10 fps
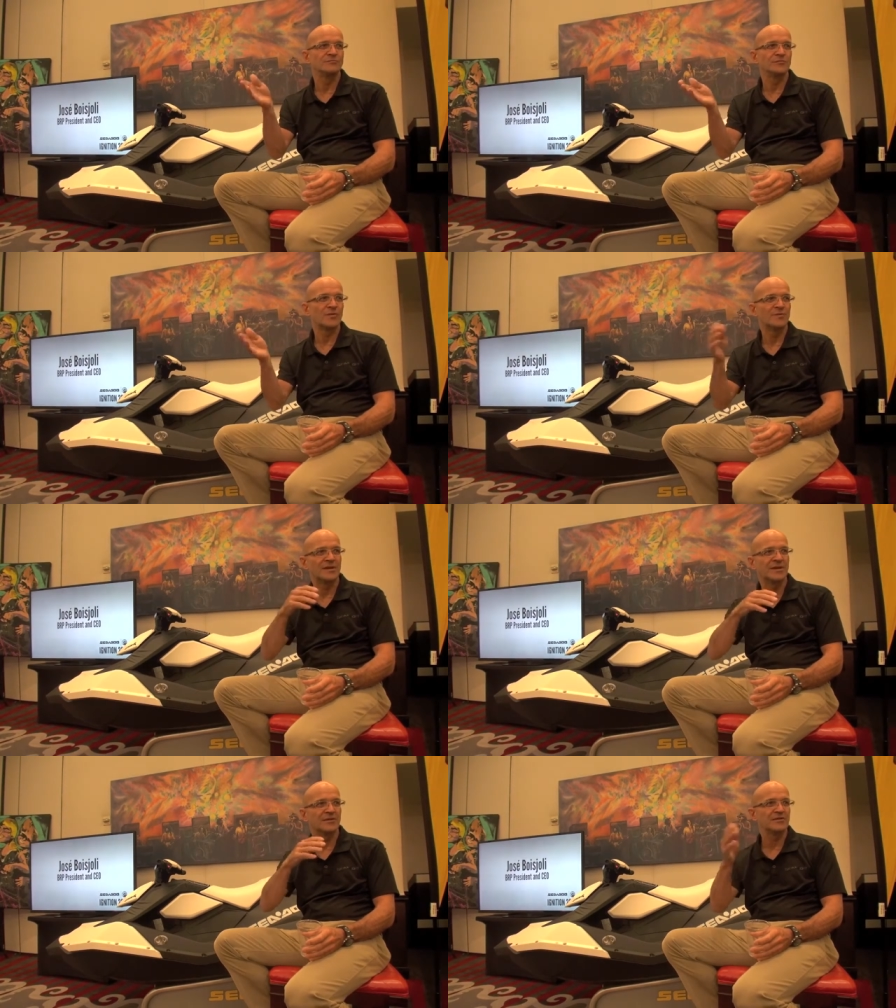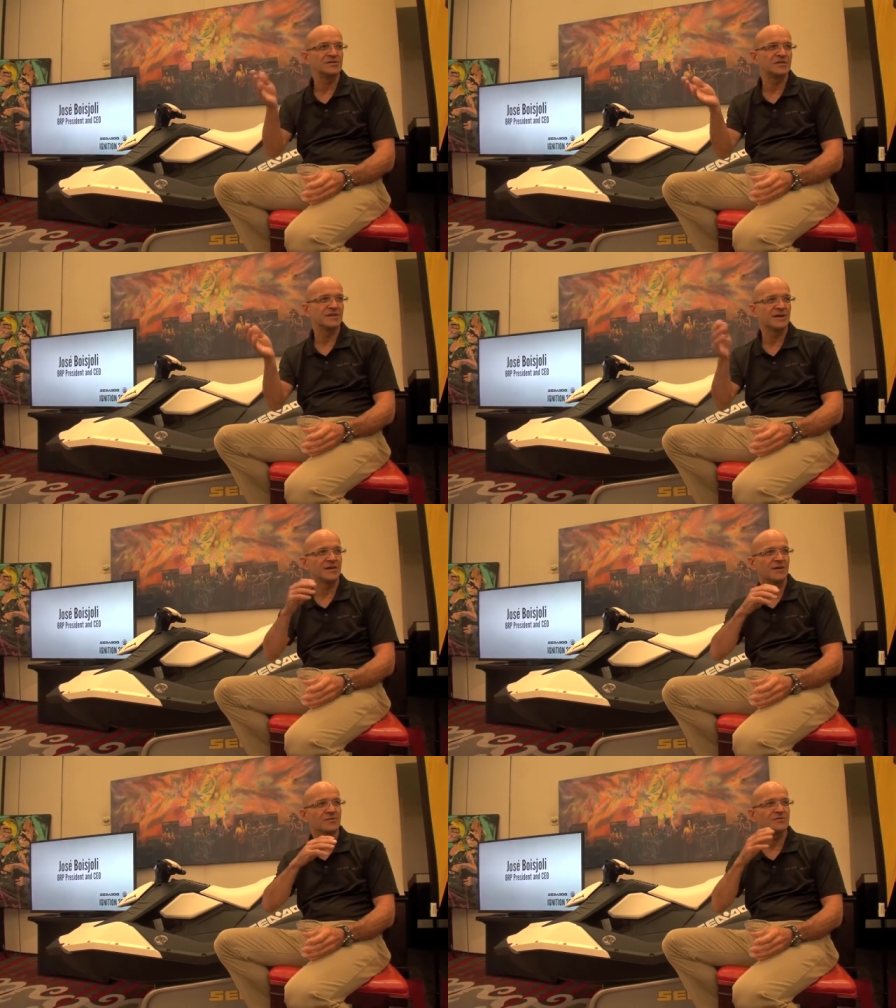replicate the GTI
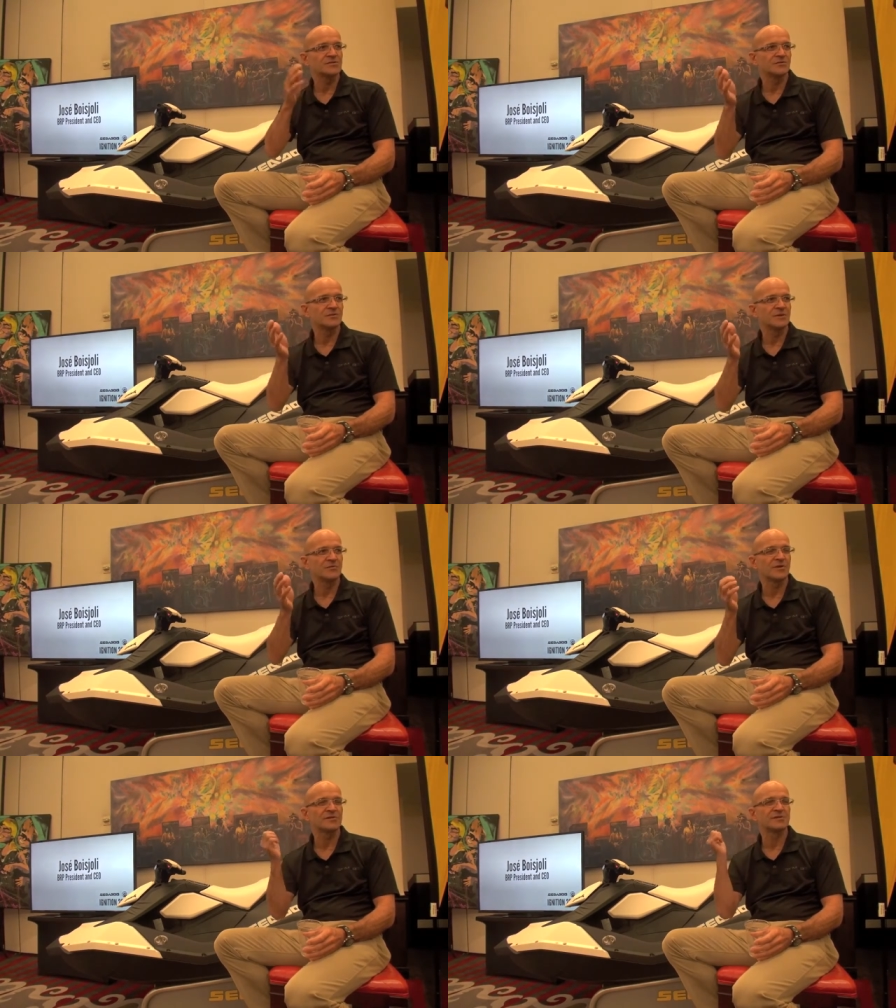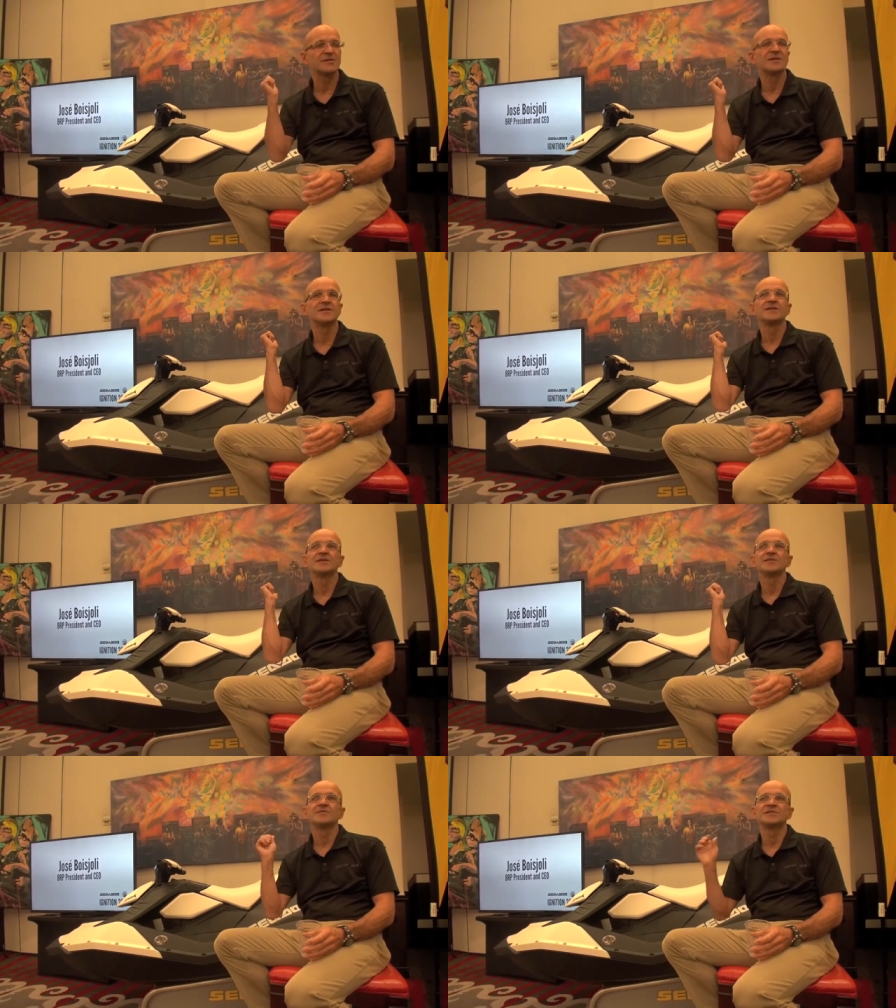also. I mean, what's,
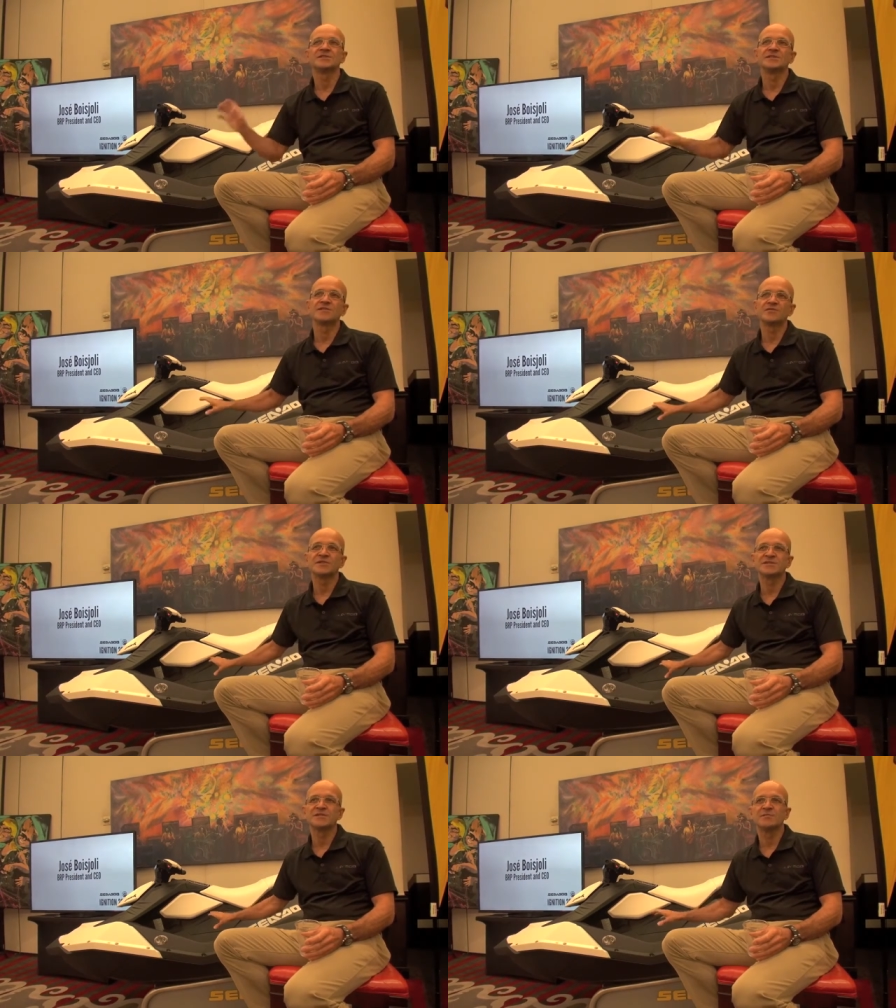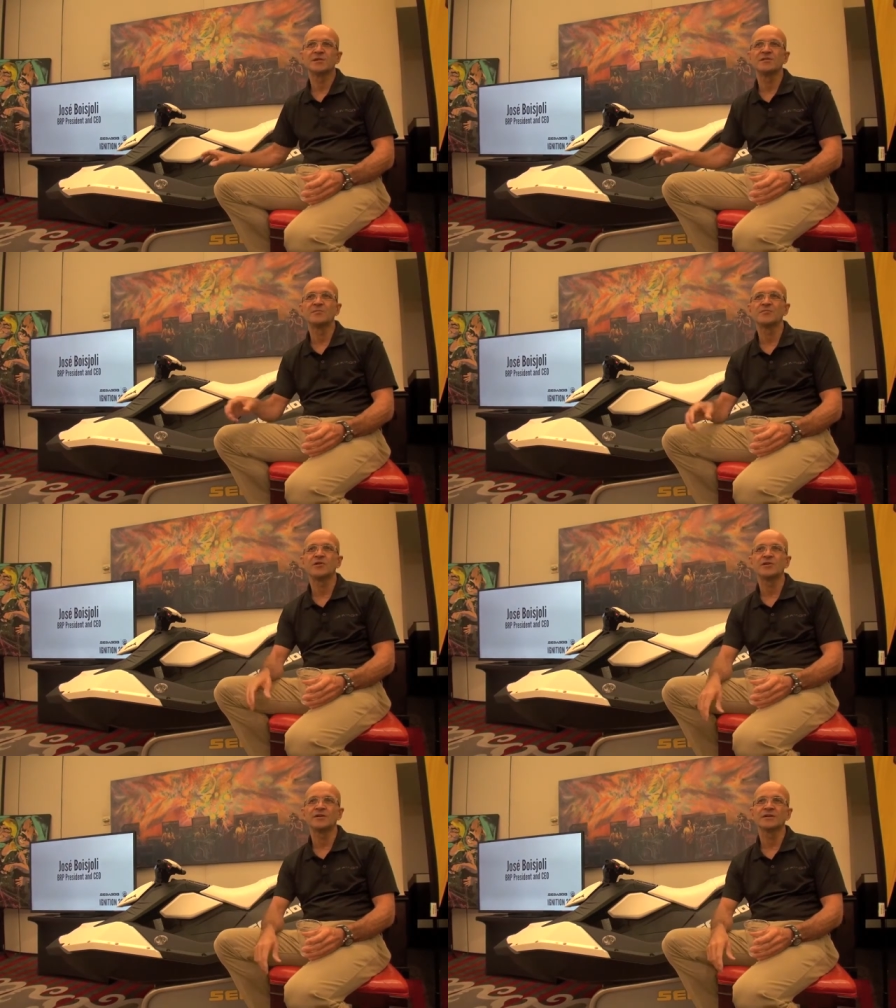what is interesting about the
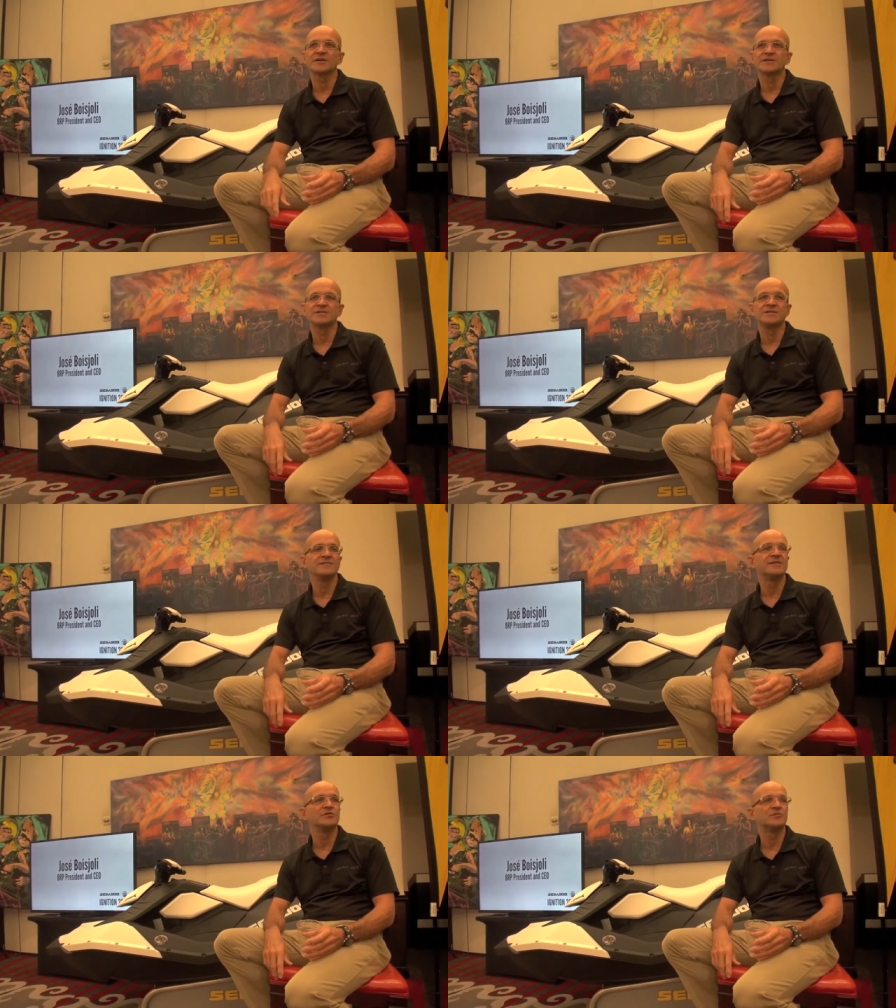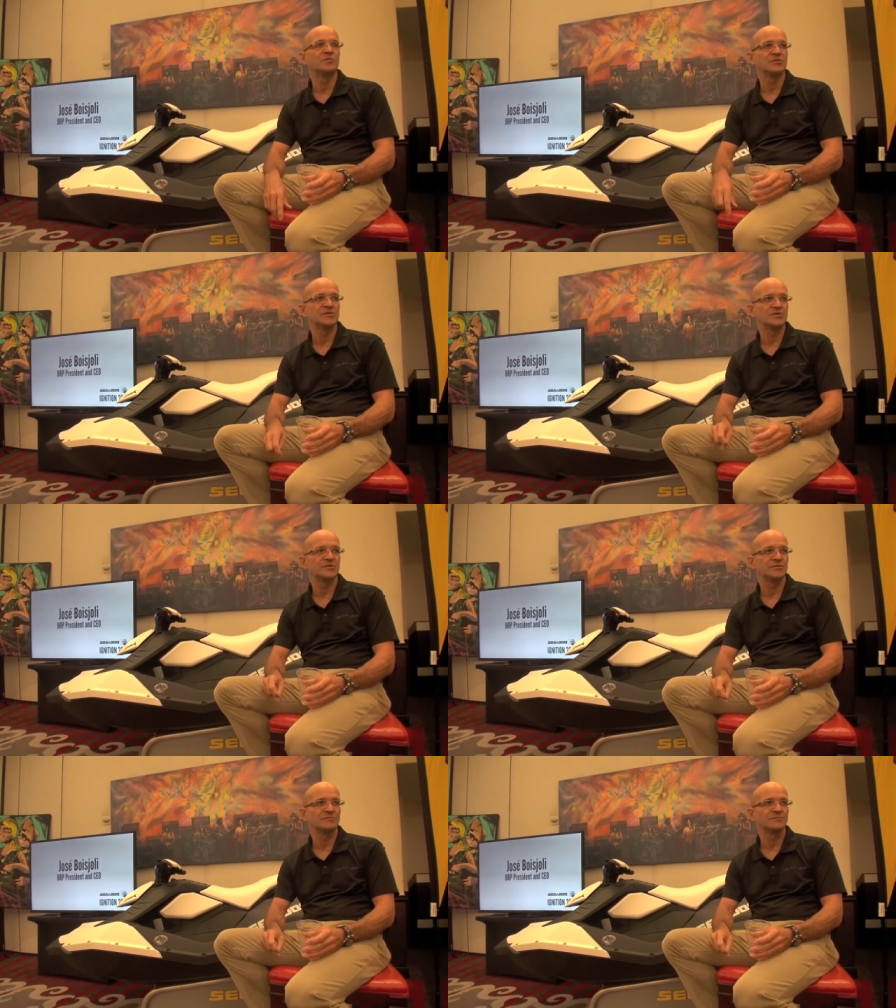product is the value proposition.